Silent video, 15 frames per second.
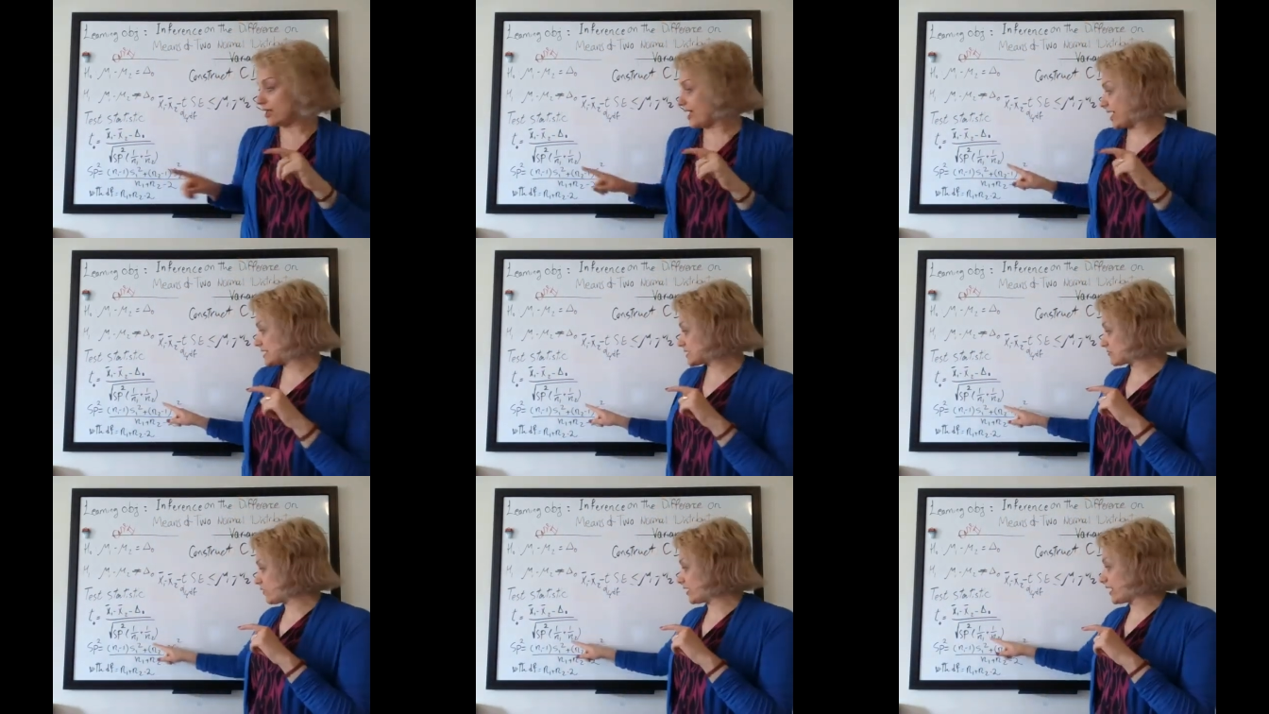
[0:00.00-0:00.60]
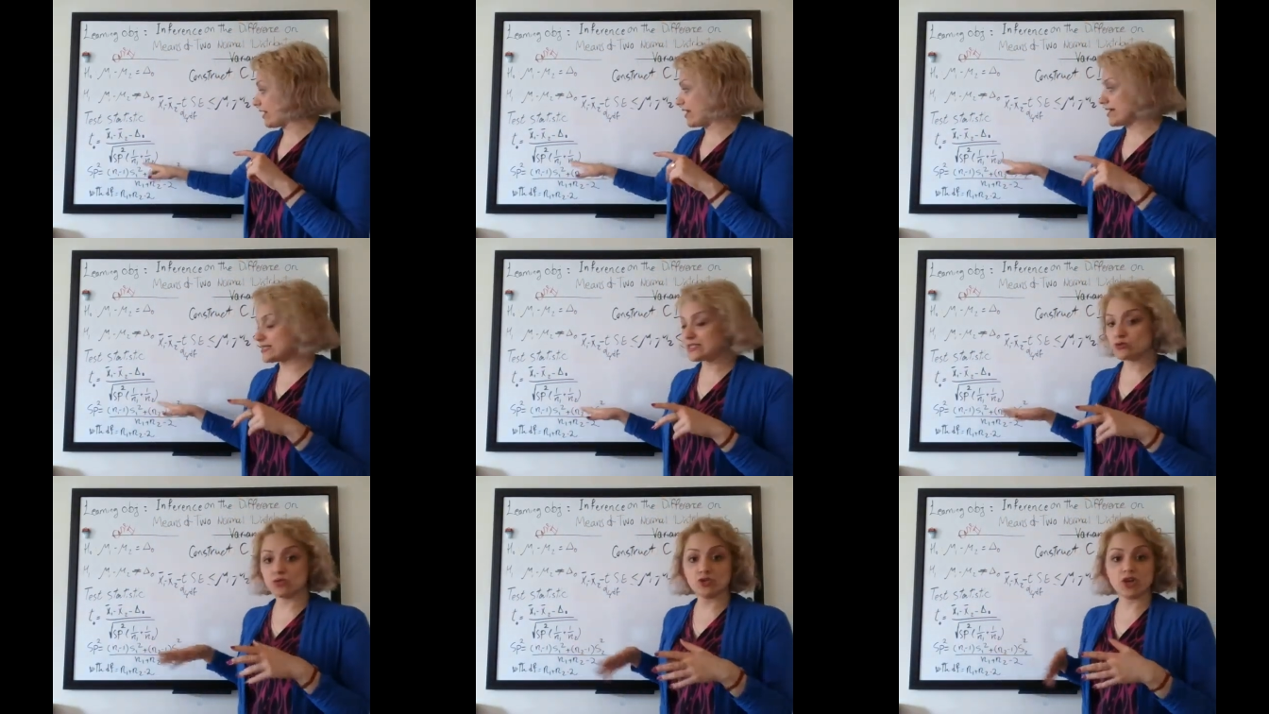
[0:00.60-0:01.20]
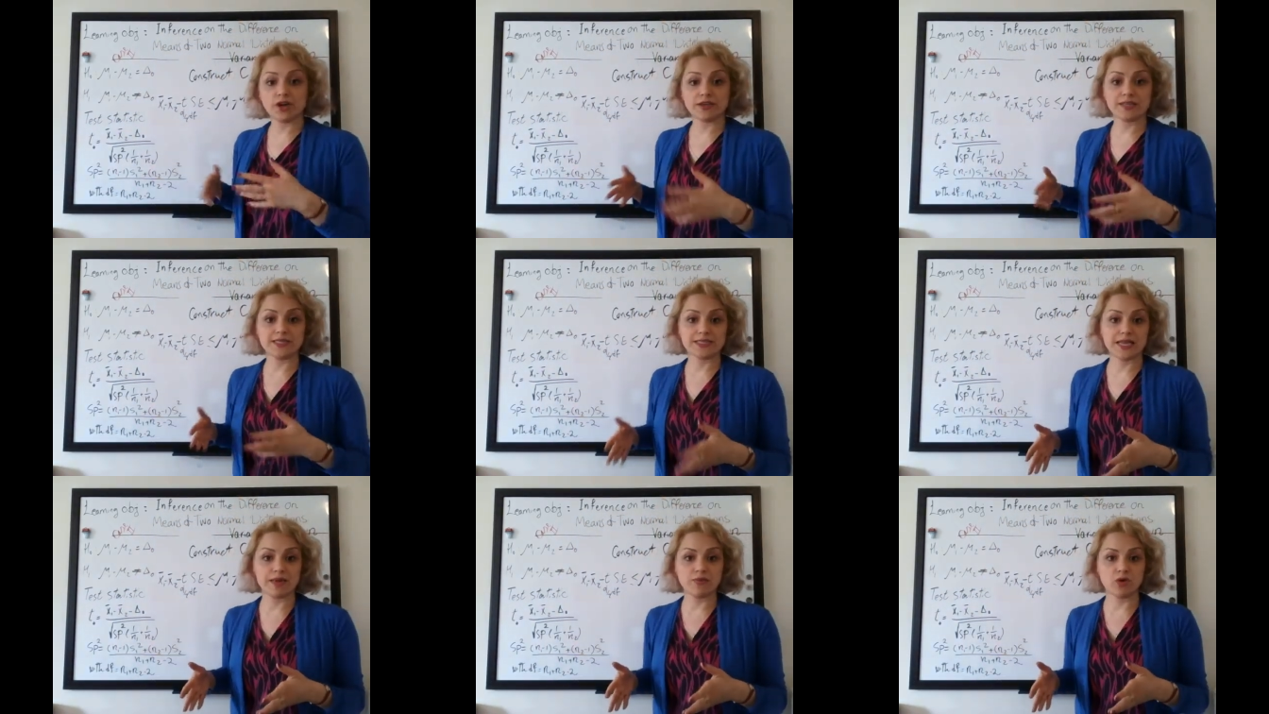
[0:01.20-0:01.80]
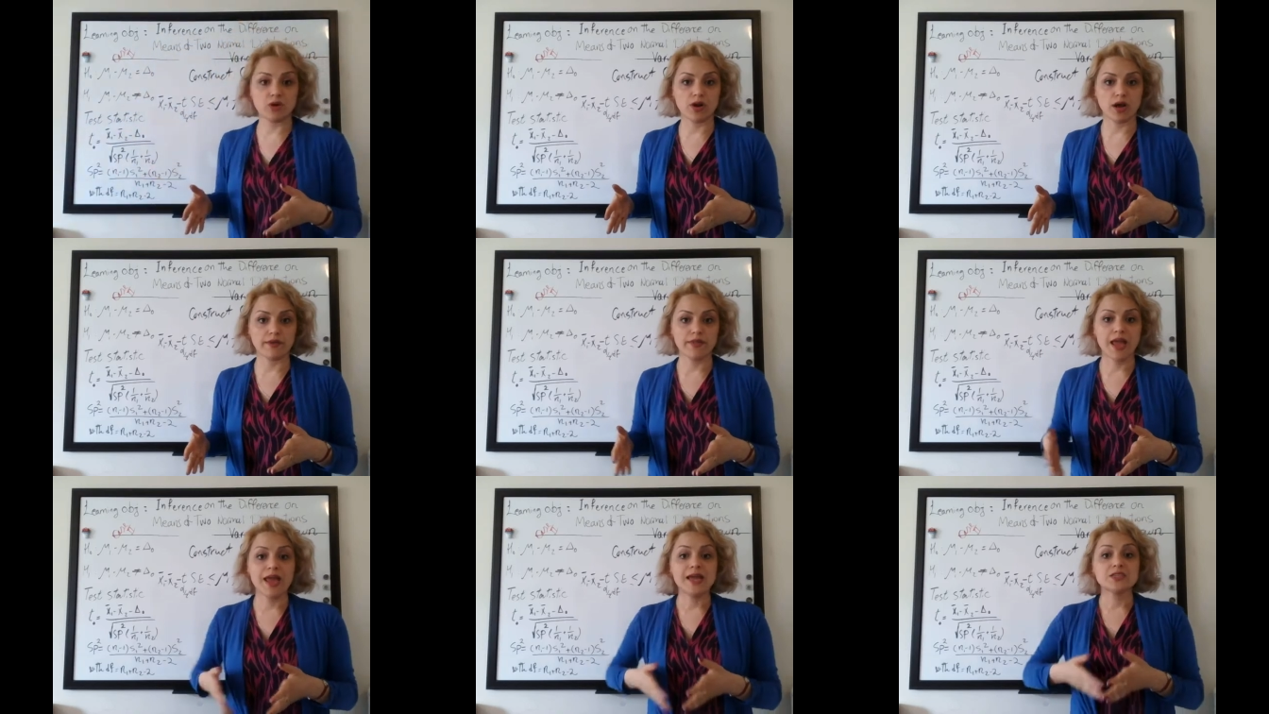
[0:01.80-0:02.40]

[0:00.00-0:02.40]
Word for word: S1 and S2 they are the same or not.